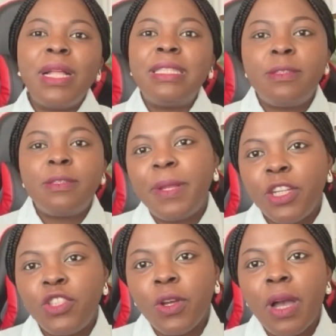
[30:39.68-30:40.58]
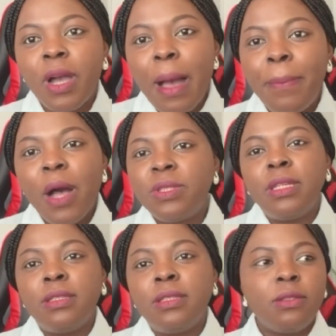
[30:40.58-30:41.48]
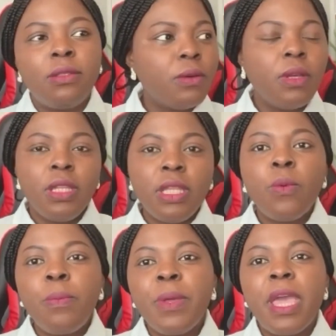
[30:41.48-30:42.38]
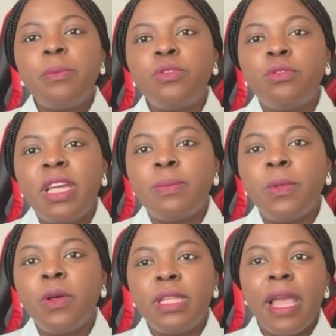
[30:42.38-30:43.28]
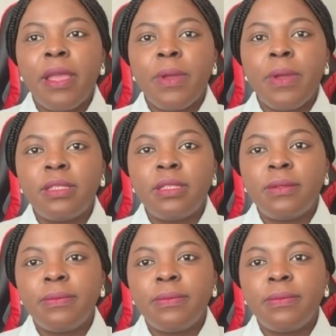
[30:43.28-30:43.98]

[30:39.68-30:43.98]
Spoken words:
displeasure about it. So they will be able to explore other areas.